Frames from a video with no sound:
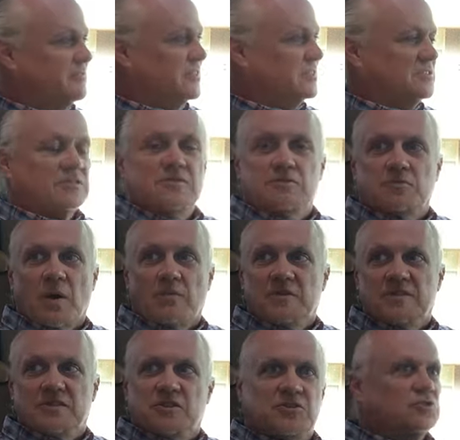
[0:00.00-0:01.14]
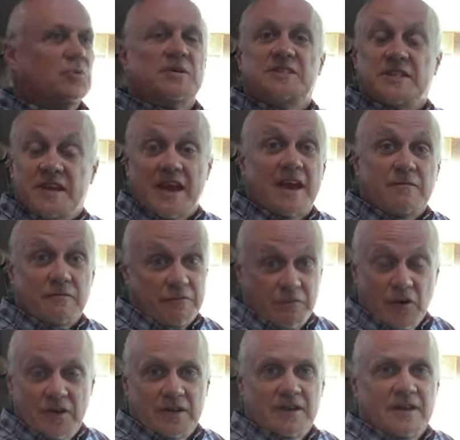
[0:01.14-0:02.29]
of this, what was this,
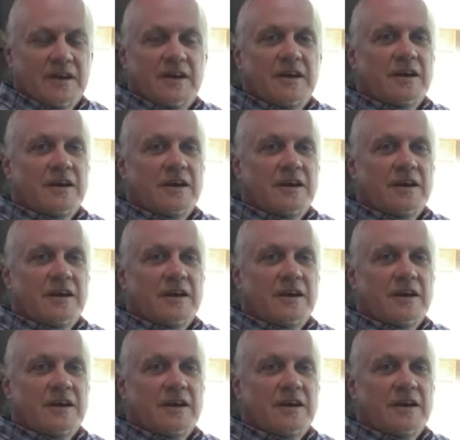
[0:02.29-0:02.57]
28-foot